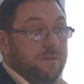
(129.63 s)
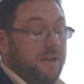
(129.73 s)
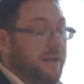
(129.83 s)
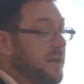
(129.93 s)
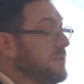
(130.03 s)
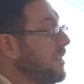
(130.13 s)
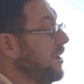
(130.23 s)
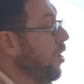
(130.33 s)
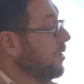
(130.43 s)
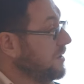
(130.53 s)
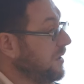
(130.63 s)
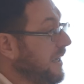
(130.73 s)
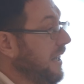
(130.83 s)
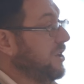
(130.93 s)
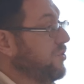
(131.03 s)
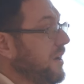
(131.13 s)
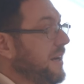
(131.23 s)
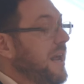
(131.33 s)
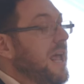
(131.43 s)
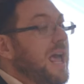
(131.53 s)
Okay, so they're constantly getting
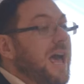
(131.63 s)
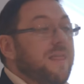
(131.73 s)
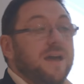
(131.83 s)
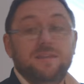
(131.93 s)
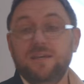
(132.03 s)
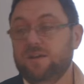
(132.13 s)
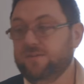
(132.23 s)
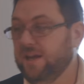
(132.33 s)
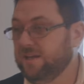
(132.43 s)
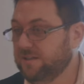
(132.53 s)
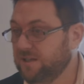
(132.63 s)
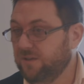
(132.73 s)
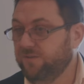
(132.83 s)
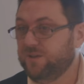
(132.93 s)
treated, and they think if they can see their